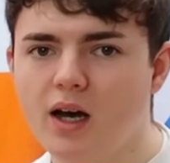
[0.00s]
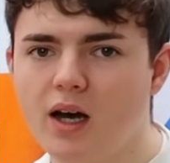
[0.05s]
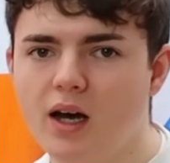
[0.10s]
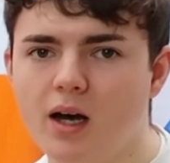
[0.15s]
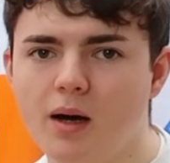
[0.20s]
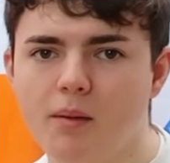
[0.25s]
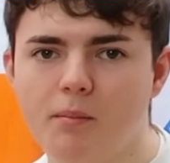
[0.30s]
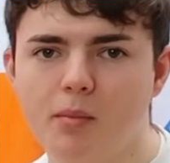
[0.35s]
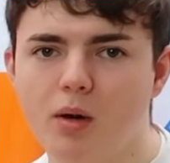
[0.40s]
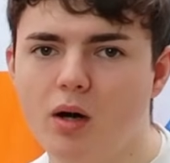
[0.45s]

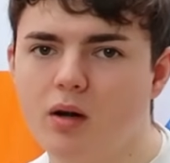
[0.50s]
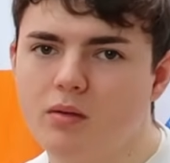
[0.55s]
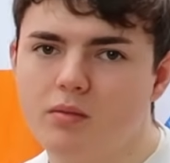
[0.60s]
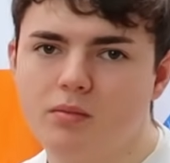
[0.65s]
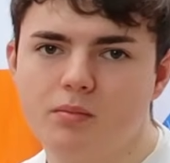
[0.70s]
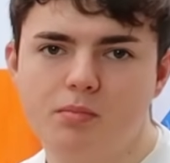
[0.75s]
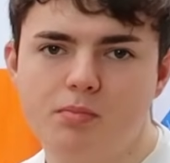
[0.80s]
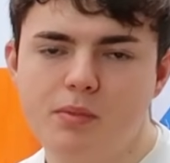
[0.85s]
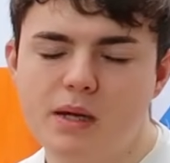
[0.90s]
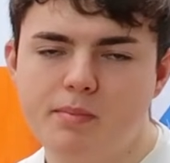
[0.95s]
But
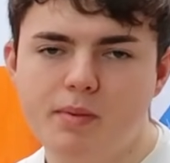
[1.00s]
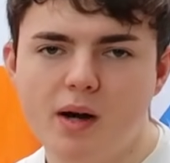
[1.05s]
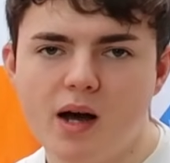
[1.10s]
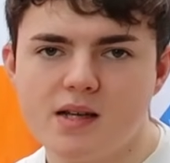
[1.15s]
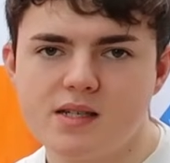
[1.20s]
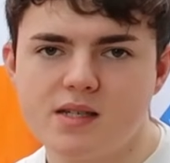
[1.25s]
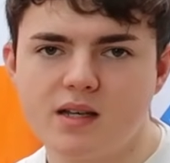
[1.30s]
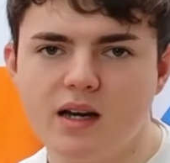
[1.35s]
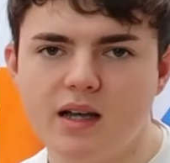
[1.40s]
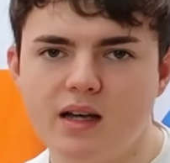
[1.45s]
me
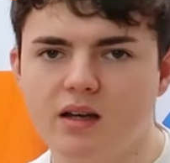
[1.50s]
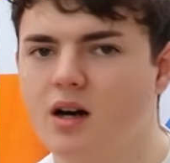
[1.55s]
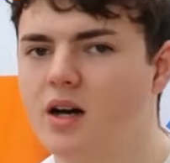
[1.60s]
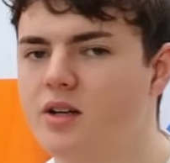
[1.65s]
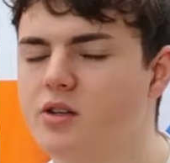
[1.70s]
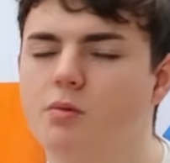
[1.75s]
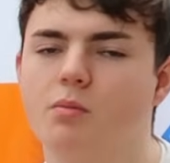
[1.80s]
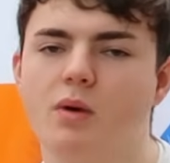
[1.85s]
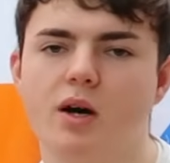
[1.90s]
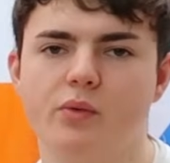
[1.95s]
personally,
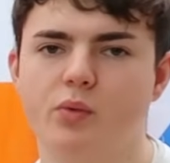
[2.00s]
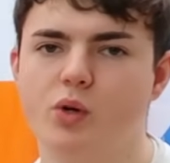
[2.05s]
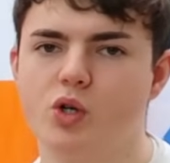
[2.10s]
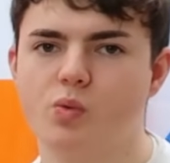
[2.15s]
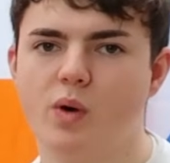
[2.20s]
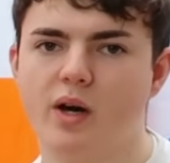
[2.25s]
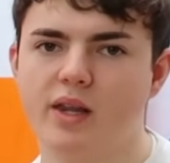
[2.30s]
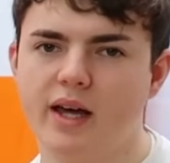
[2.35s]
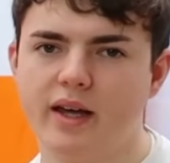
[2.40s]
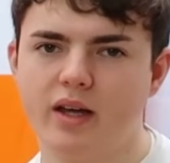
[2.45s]
I don't mind
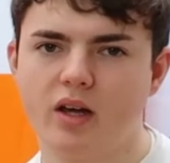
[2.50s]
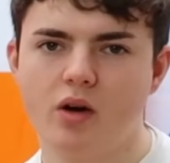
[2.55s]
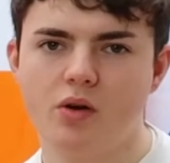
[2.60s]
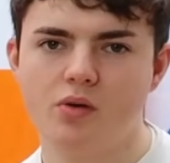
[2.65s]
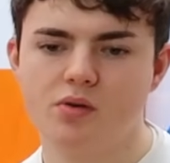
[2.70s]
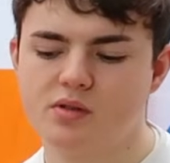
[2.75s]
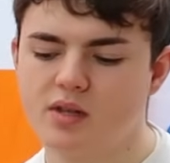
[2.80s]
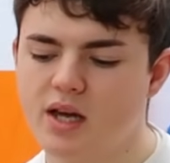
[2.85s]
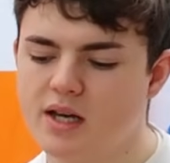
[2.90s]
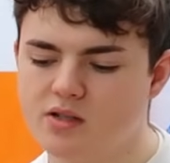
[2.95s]
which way that
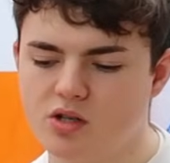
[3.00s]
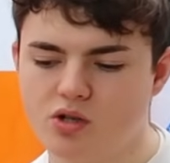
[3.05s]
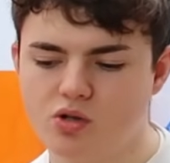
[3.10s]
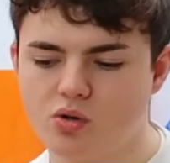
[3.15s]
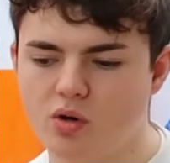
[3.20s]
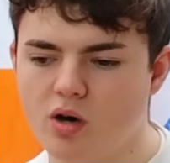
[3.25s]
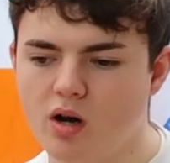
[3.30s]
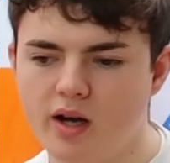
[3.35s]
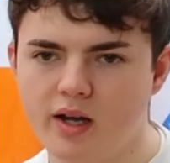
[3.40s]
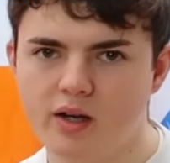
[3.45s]
goes. That's a
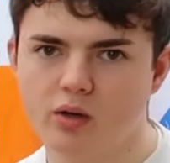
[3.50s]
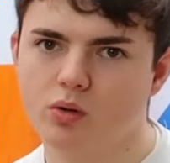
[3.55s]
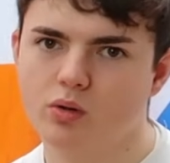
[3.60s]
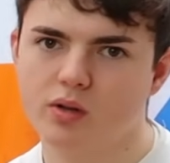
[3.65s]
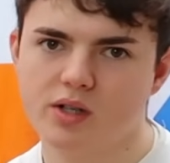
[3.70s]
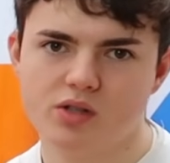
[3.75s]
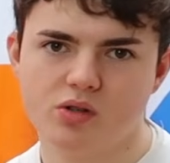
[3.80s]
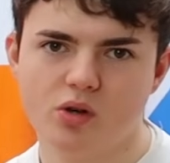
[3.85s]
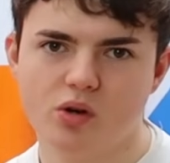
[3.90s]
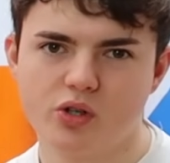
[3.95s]
try
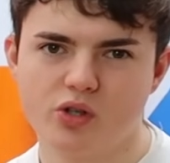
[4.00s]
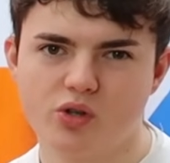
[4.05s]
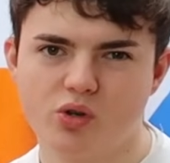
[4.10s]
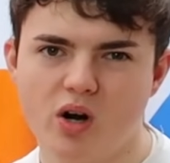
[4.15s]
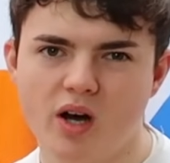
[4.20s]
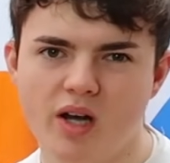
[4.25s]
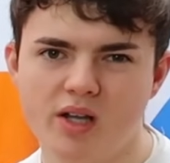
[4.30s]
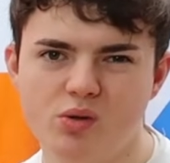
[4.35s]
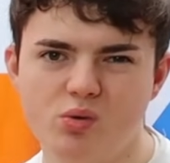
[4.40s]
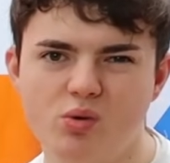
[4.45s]
or it's not a
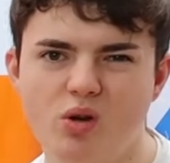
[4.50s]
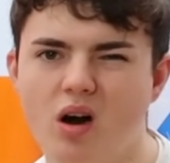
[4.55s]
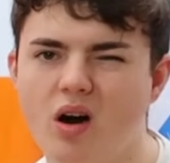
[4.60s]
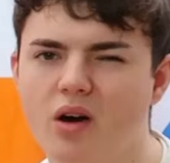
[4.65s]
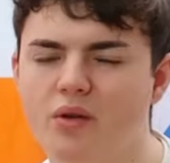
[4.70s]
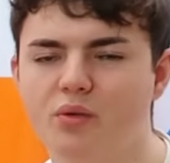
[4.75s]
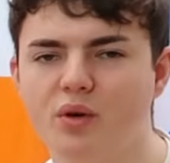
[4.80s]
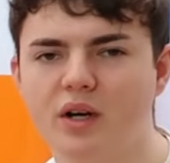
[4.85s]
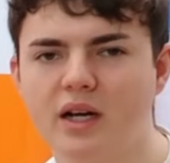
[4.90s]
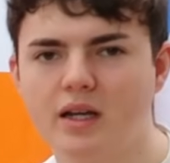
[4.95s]
try. You
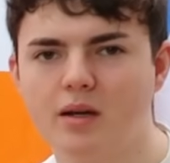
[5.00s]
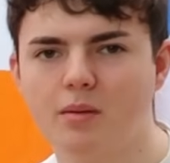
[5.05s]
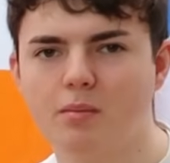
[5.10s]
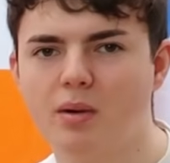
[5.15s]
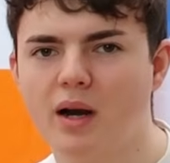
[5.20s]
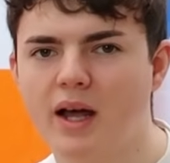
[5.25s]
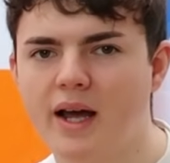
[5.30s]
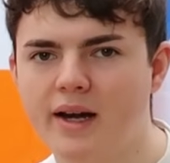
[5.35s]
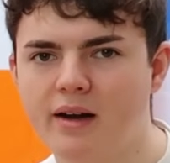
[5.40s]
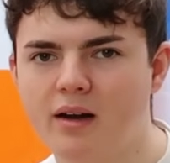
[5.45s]
can't really
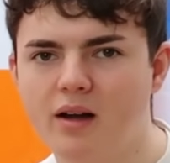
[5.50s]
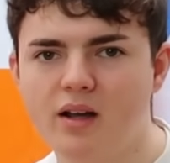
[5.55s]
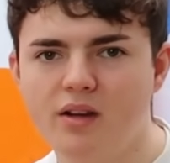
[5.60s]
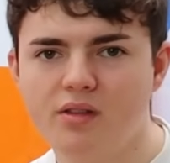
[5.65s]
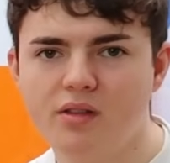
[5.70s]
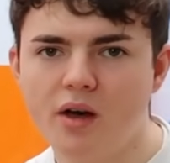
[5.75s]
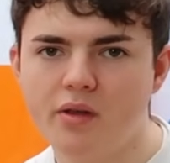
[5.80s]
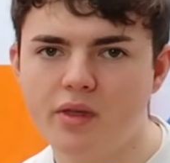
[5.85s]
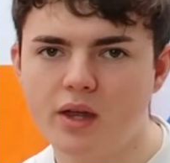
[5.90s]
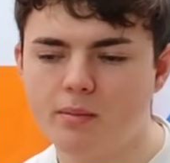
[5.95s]
complain.
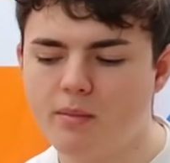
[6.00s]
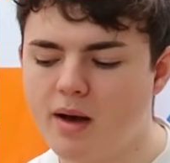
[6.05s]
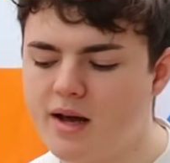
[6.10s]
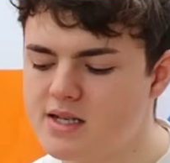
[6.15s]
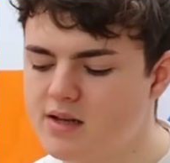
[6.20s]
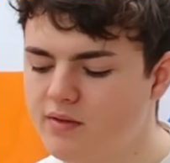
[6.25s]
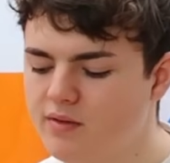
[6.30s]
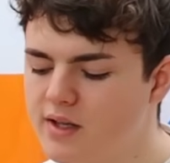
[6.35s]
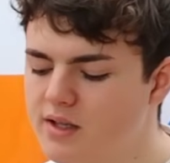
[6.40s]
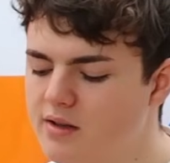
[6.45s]
Nothing
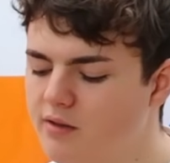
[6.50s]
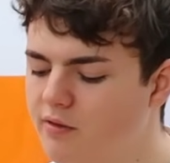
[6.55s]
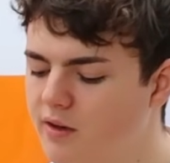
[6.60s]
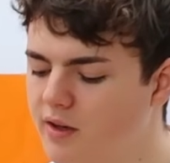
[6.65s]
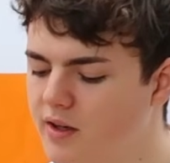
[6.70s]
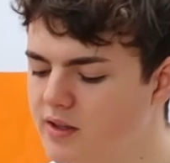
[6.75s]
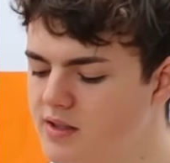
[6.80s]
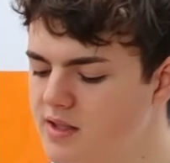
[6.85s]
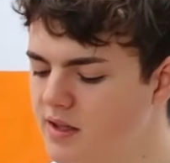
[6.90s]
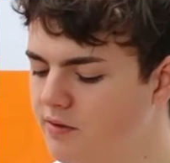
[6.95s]
massively
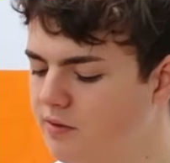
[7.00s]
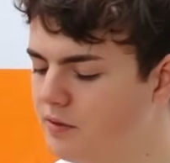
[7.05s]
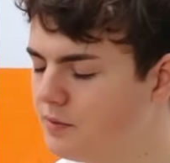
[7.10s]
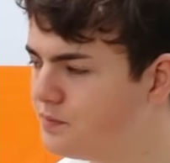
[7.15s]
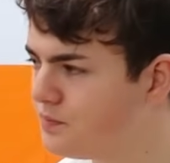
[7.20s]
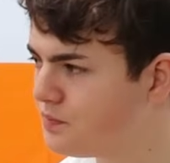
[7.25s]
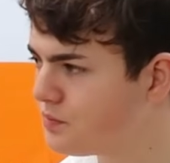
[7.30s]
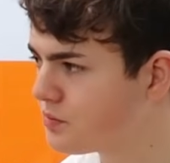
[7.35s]
definitive.